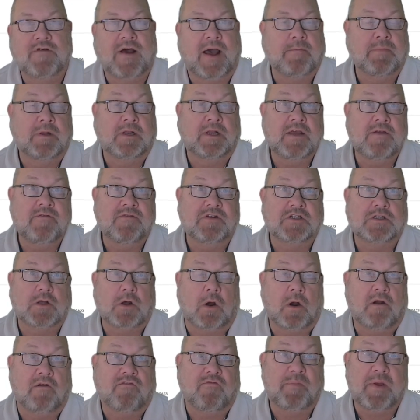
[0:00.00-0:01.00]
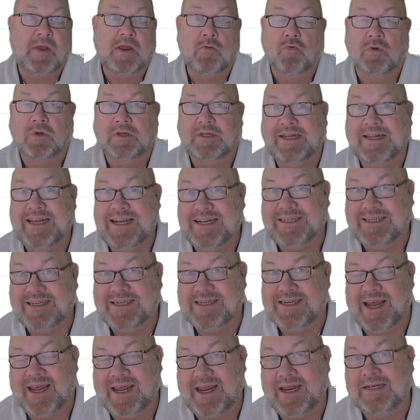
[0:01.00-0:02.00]
I believe it's the RFP release
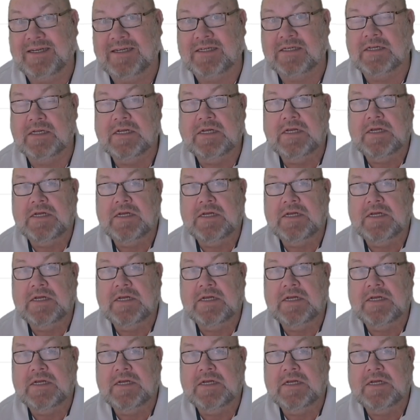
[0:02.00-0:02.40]
date.